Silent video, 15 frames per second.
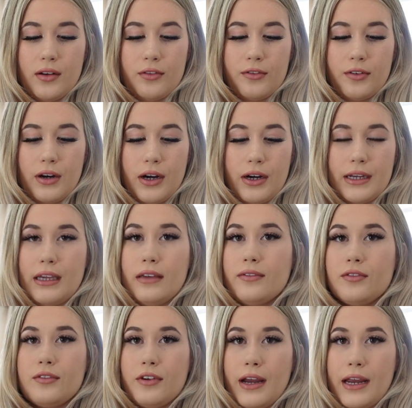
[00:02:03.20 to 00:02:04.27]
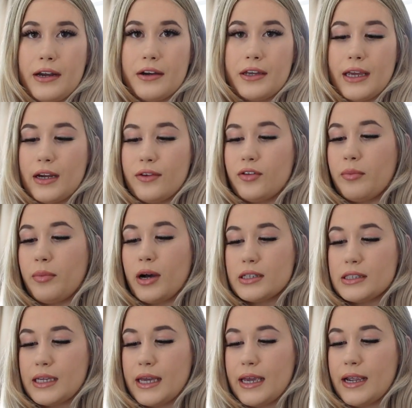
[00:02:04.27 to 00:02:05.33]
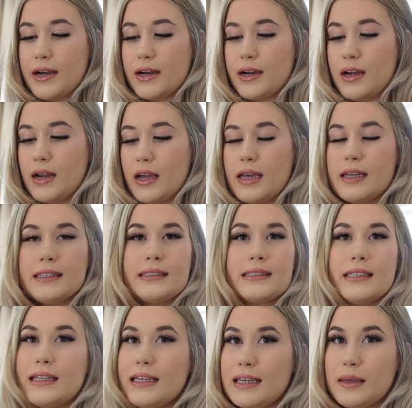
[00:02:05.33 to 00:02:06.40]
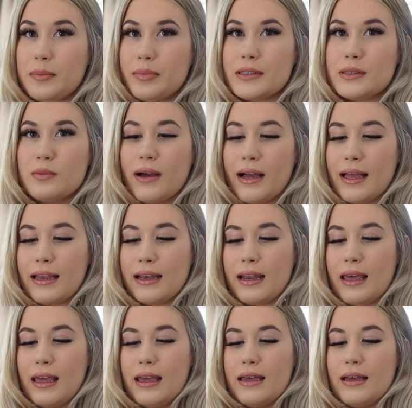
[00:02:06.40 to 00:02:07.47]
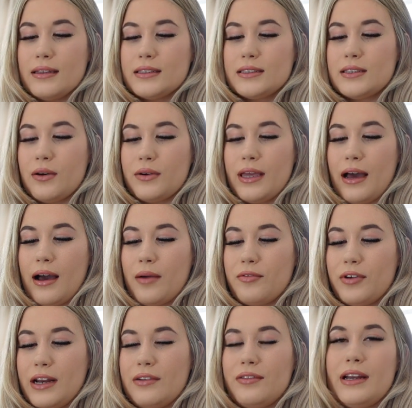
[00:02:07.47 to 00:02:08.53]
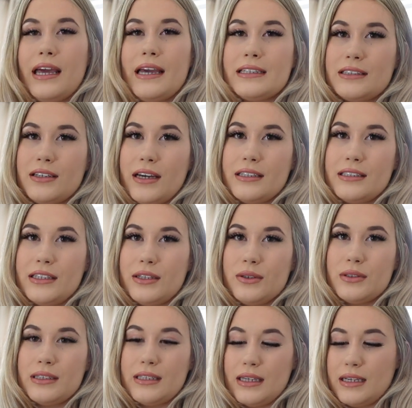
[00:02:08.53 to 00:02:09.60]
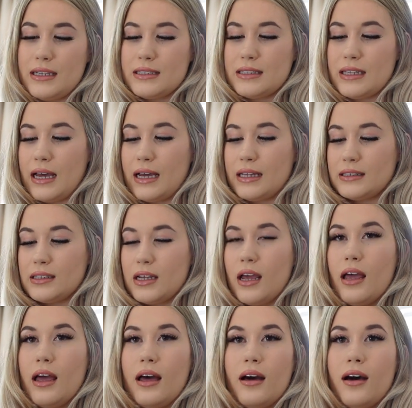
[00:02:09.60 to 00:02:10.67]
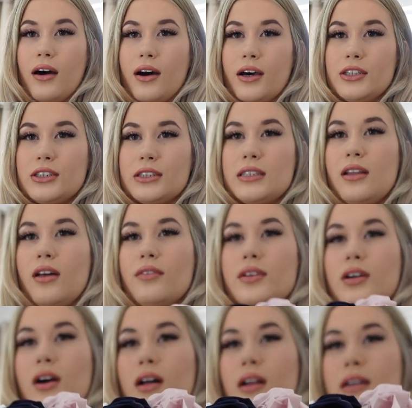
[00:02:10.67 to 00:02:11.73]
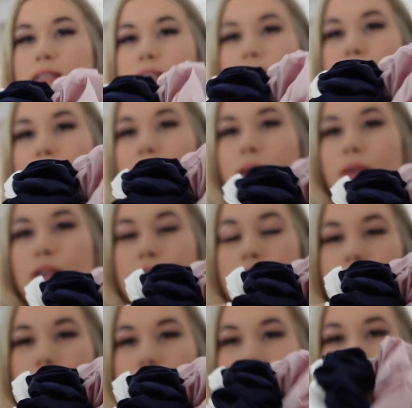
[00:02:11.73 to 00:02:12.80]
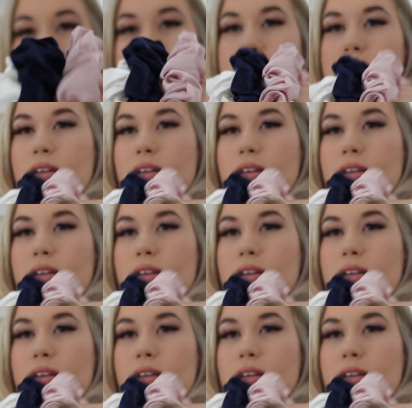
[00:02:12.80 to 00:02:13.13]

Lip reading: for even for hair care, for body care, sleep as well. So yeah, I'm really excited to use these, and I just love the colours. Like, how cute are these